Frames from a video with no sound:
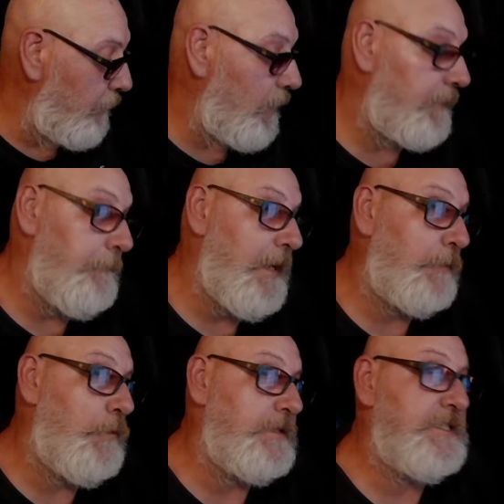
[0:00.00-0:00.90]
Welcome
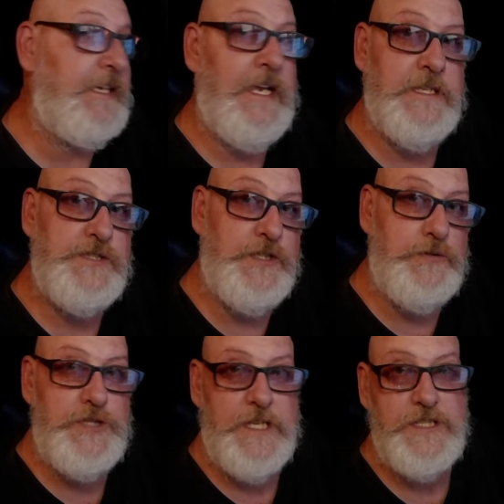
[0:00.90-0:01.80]
back once again to
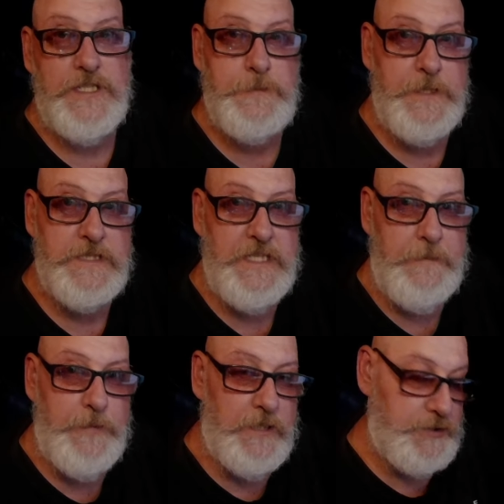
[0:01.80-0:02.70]
JJ's PC
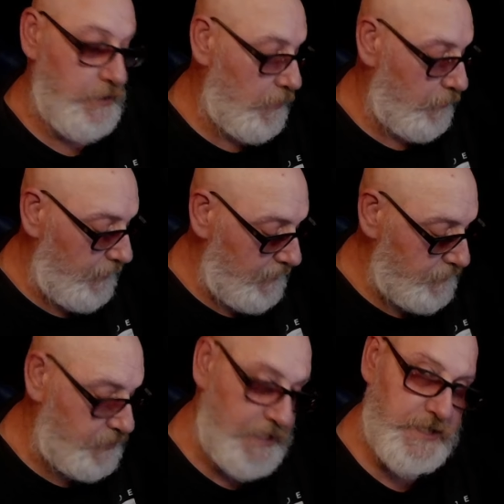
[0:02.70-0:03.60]
Build. You know it is.
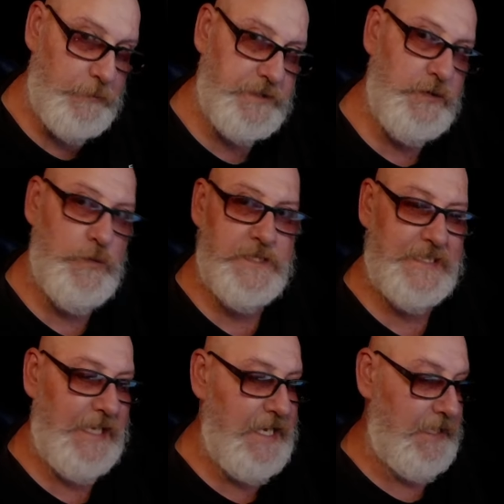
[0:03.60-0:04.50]
JJ with you once
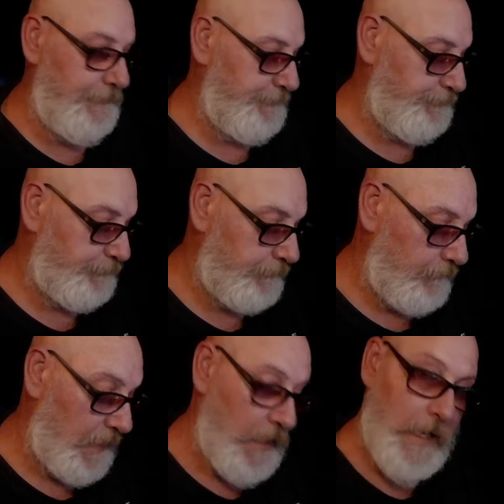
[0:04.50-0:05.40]
again.
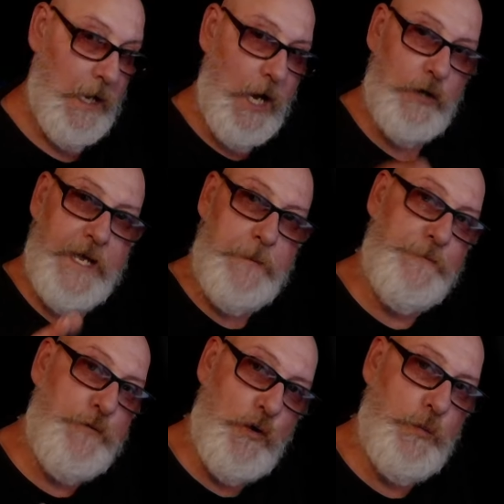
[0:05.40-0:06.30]
Okay,
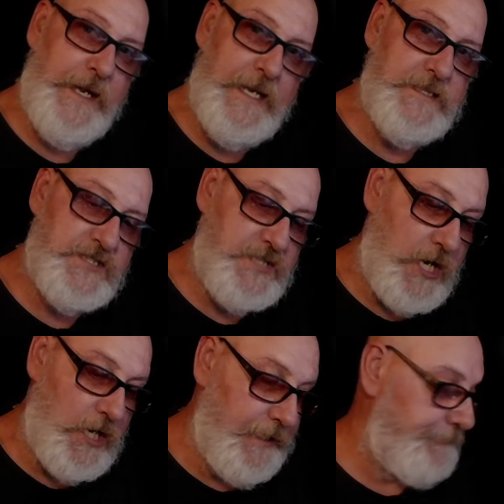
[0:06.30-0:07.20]
before we get
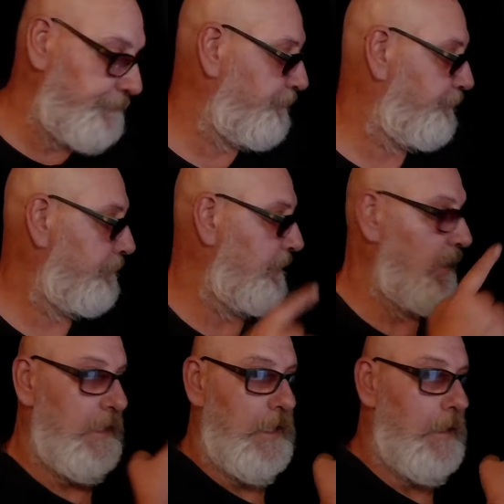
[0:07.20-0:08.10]
started,
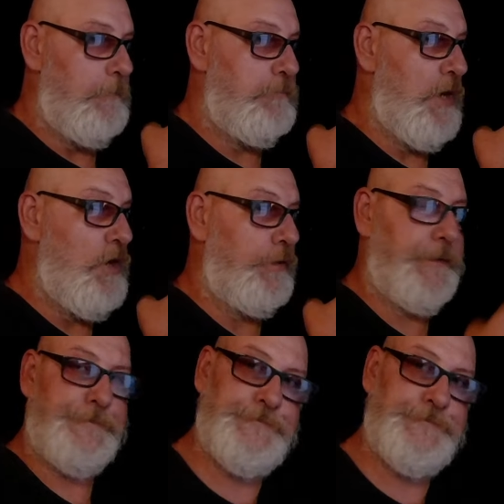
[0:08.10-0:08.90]
broke.